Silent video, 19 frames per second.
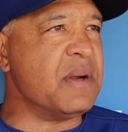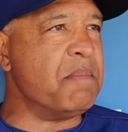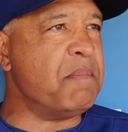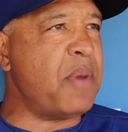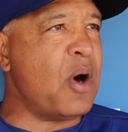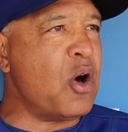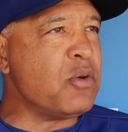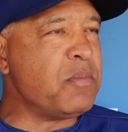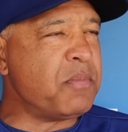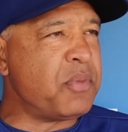
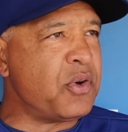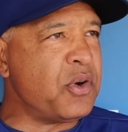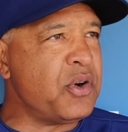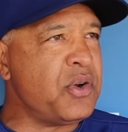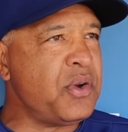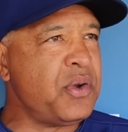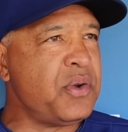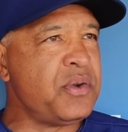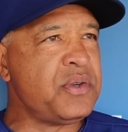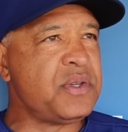bone
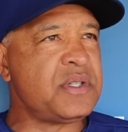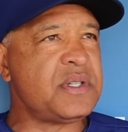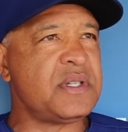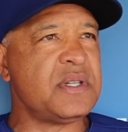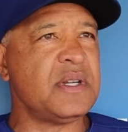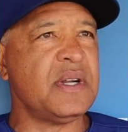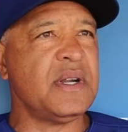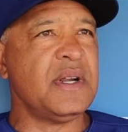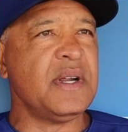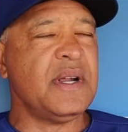bruise,
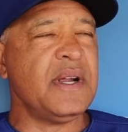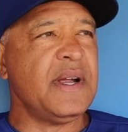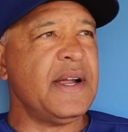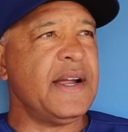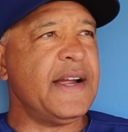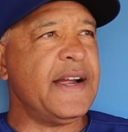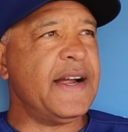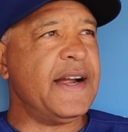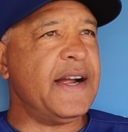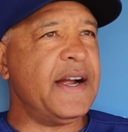
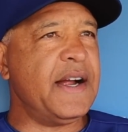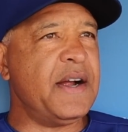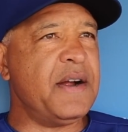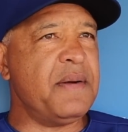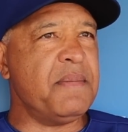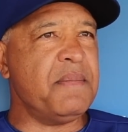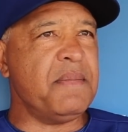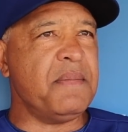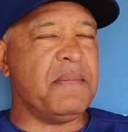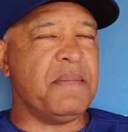
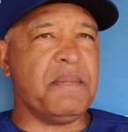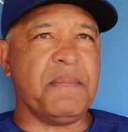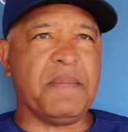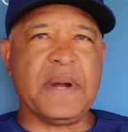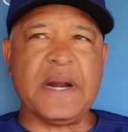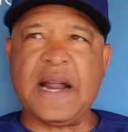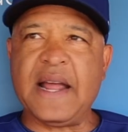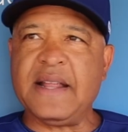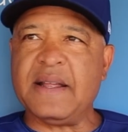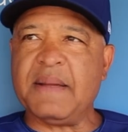
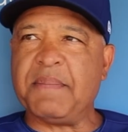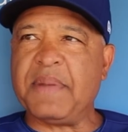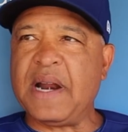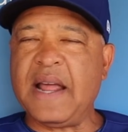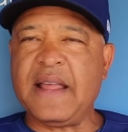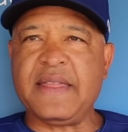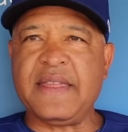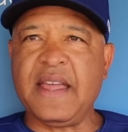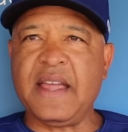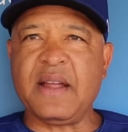but
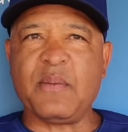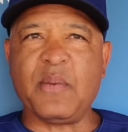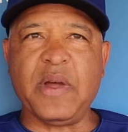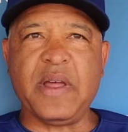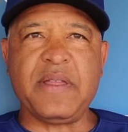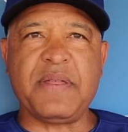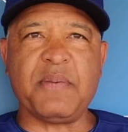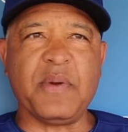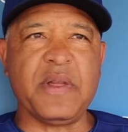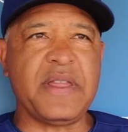I think
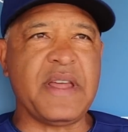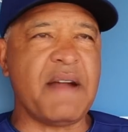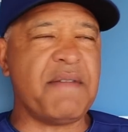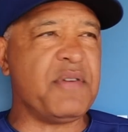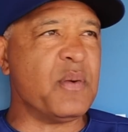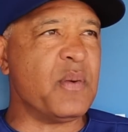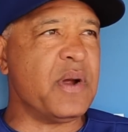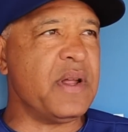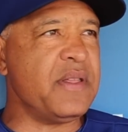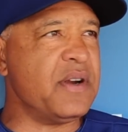with
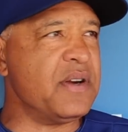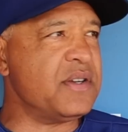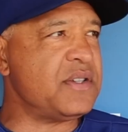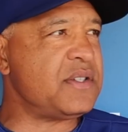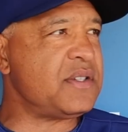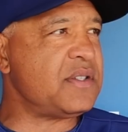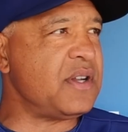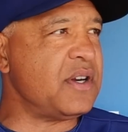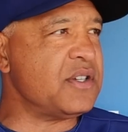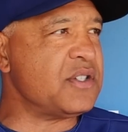everyone
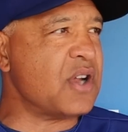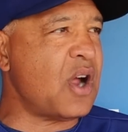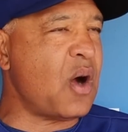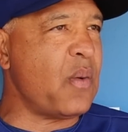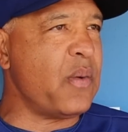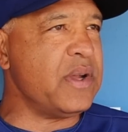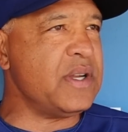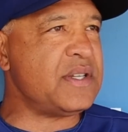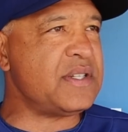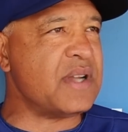there's
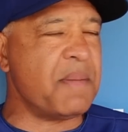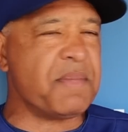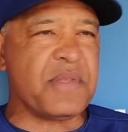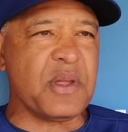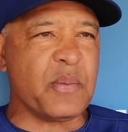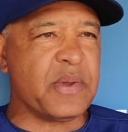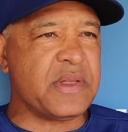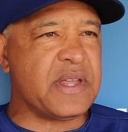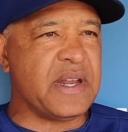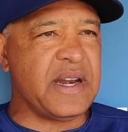always
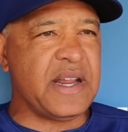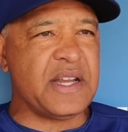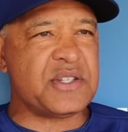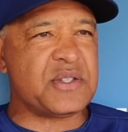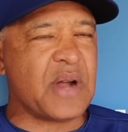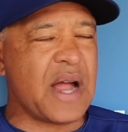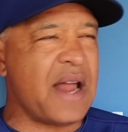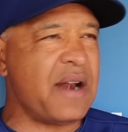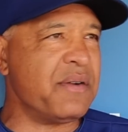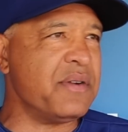something with the knee,
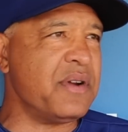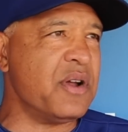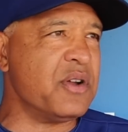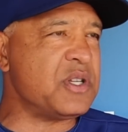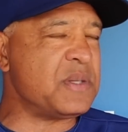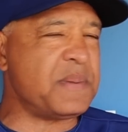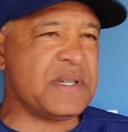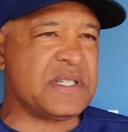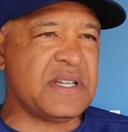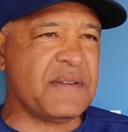so I don't know
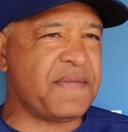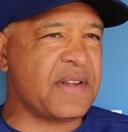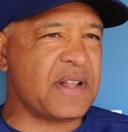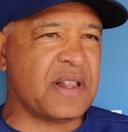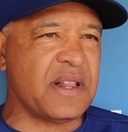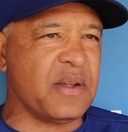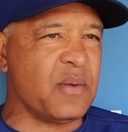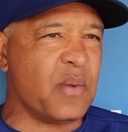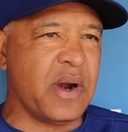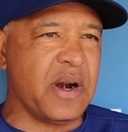
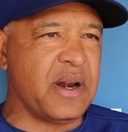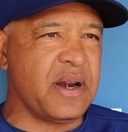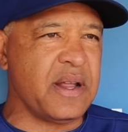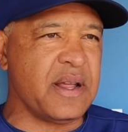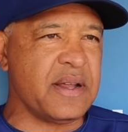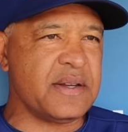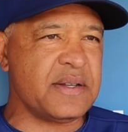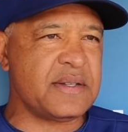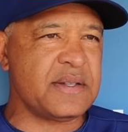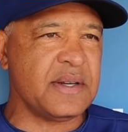specifically what it
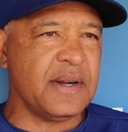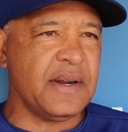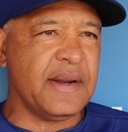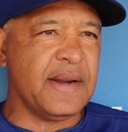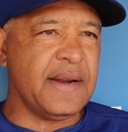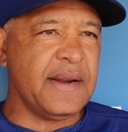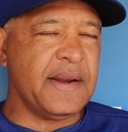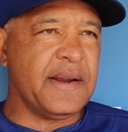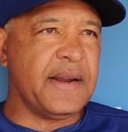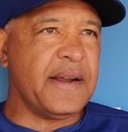is.
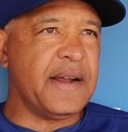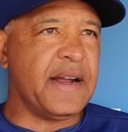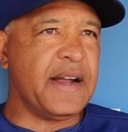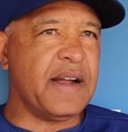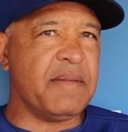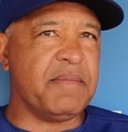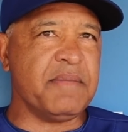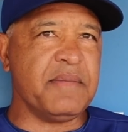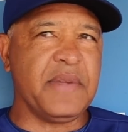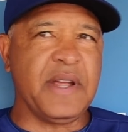
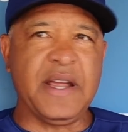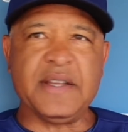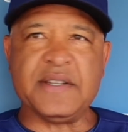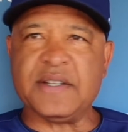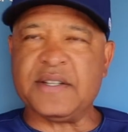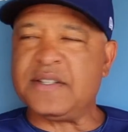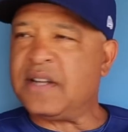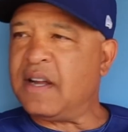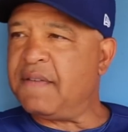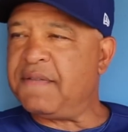He's
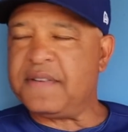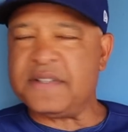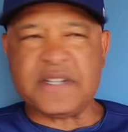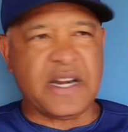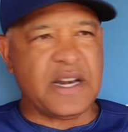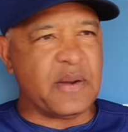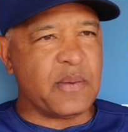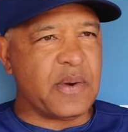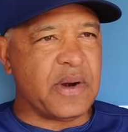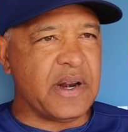as tough as
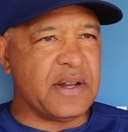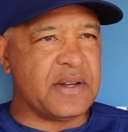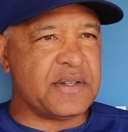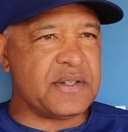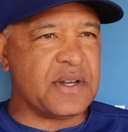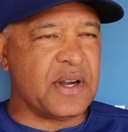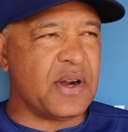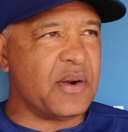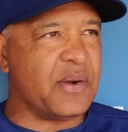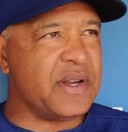anyone, and
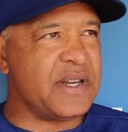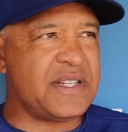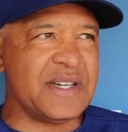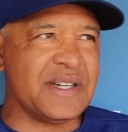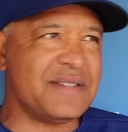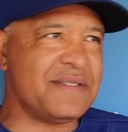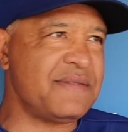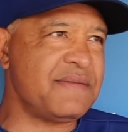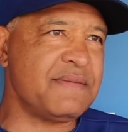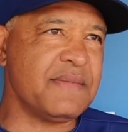so it
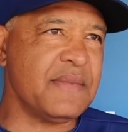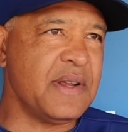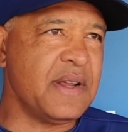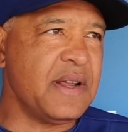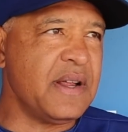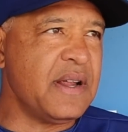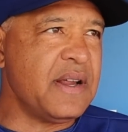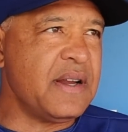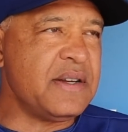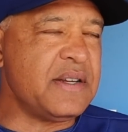just
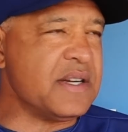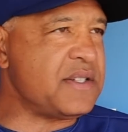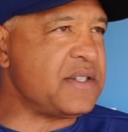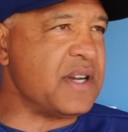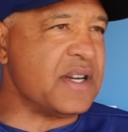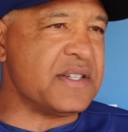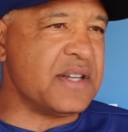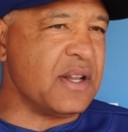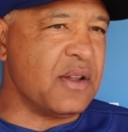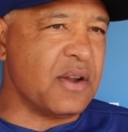
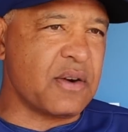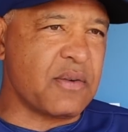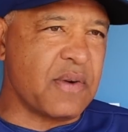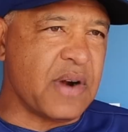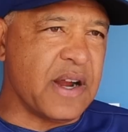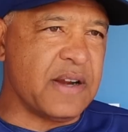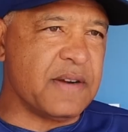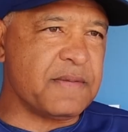doesn't look right.